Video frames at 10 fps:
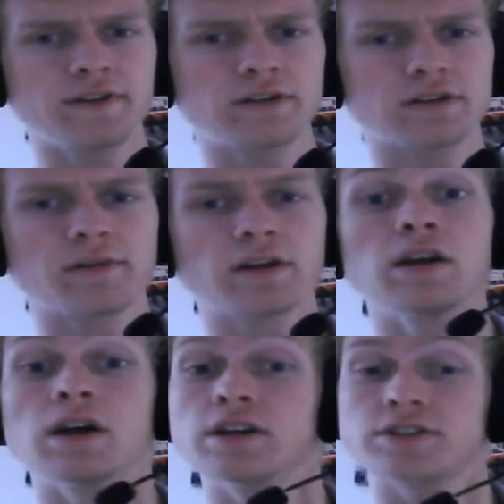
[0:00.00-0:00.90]
or something.
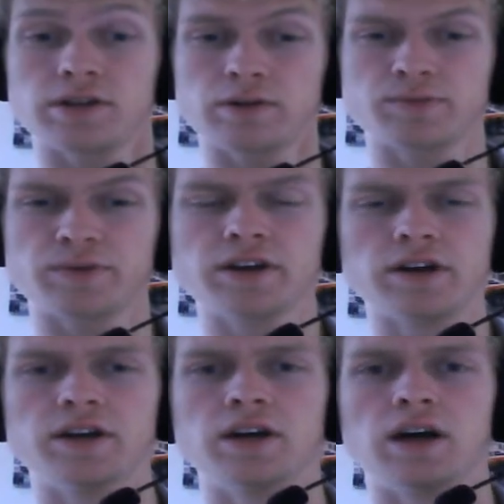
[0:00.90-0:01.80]
So that was pretty
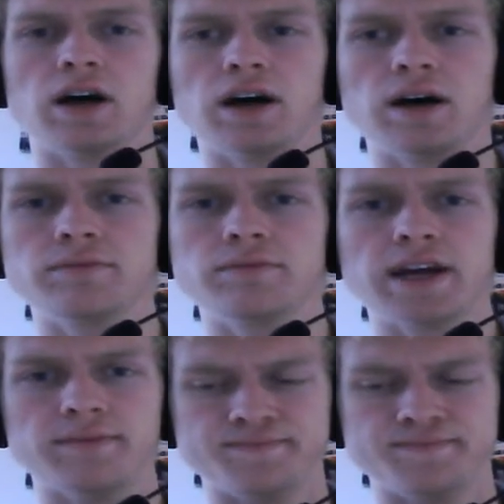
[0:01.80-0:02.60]
good. Yeah.